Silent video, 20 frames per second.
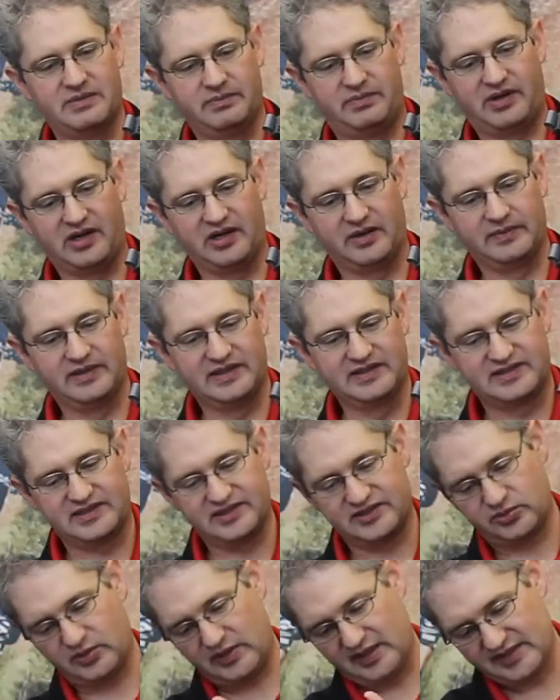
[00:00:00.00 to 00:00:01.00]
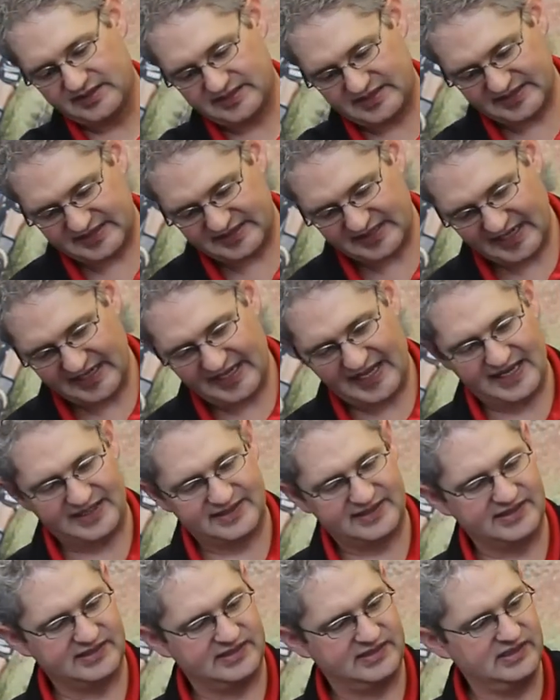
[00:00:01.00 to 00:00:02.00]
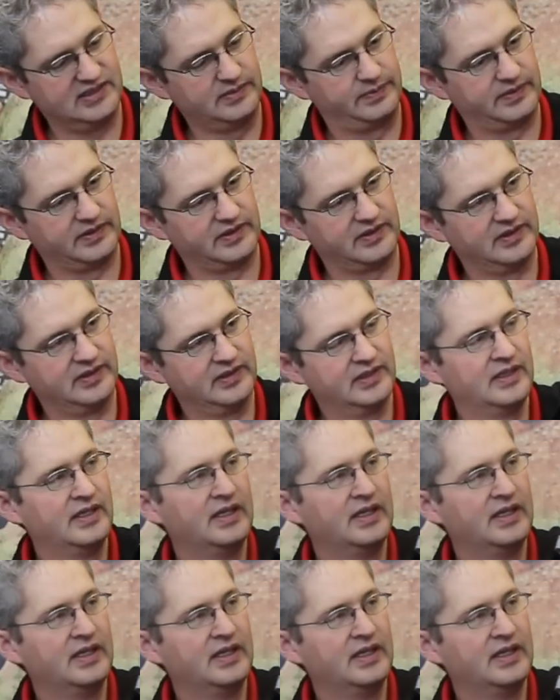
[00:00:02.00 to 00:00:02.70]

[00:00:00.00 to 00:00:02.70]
compartments as well as a side access zipper.